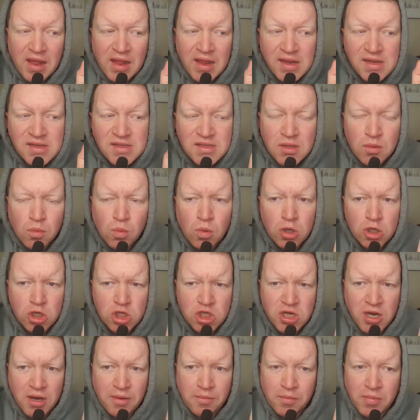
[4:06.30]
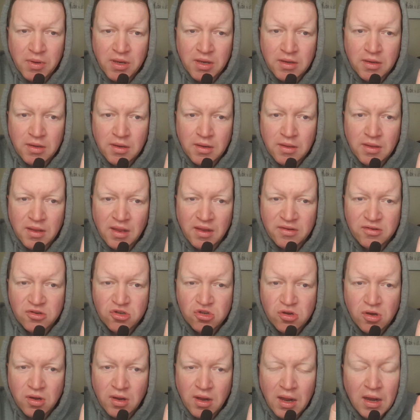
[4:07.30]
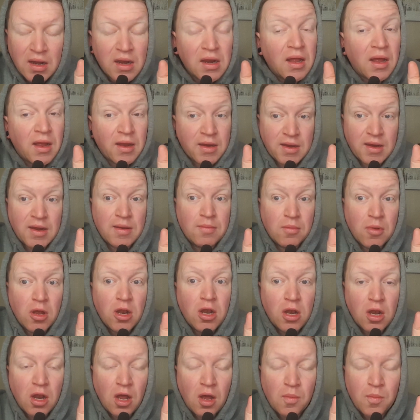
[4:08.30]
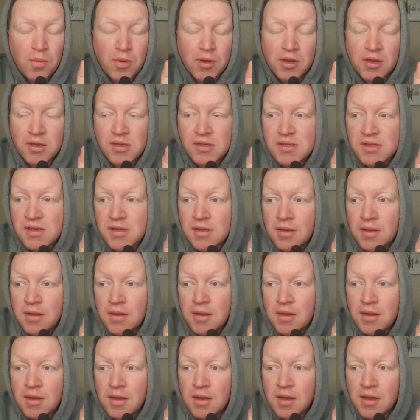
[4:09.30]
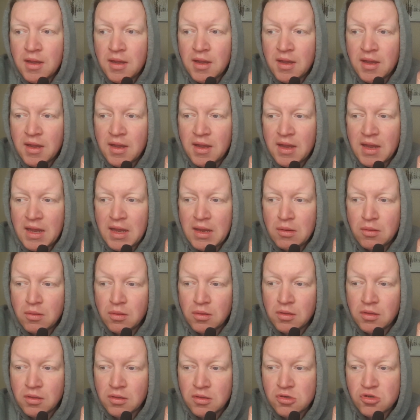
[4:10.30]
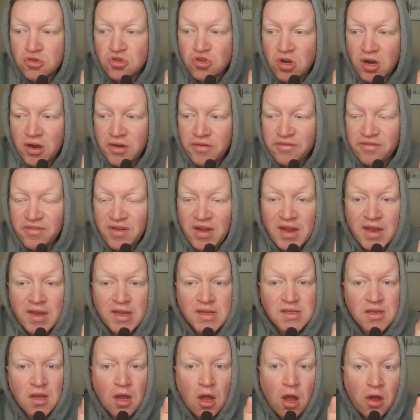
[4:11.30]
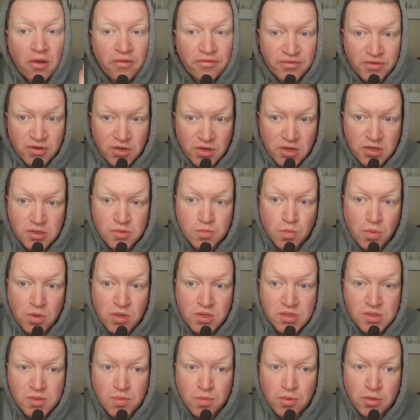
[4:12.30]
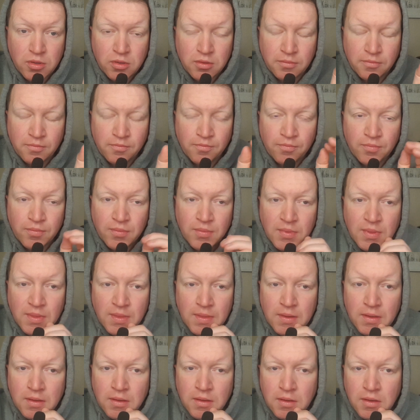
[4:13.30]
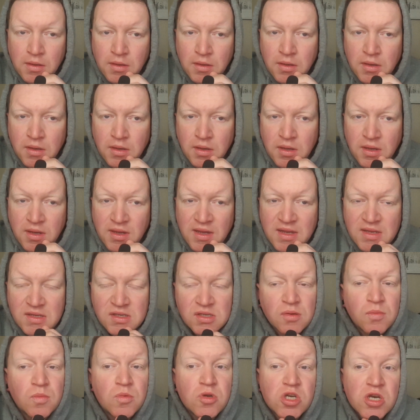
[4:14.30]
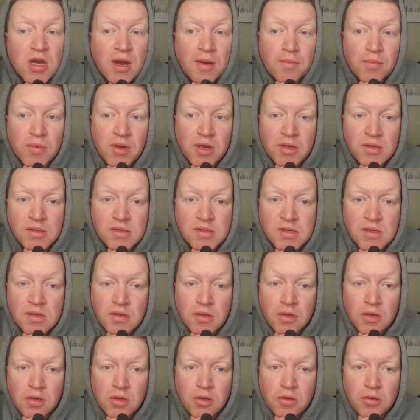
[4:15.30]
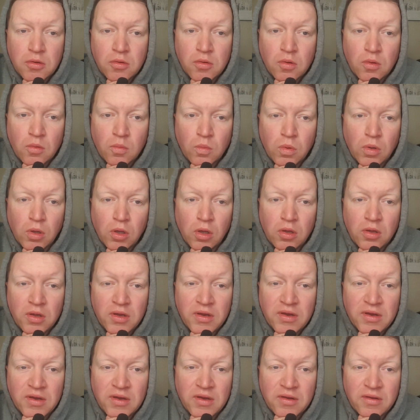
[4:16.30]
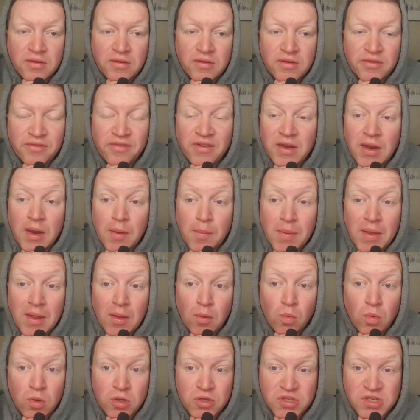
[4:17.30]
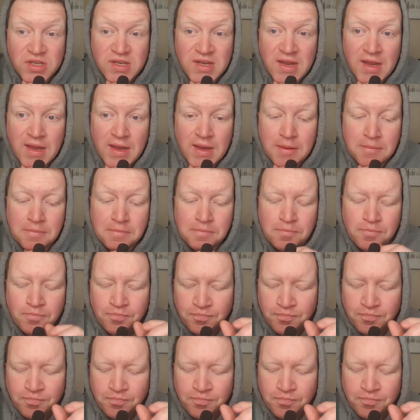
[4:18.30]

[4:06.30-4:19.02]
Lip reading: He's the one champion that I like him a lot because he will try and fight as often as possible. You get some champions who will only defend their belt once a year.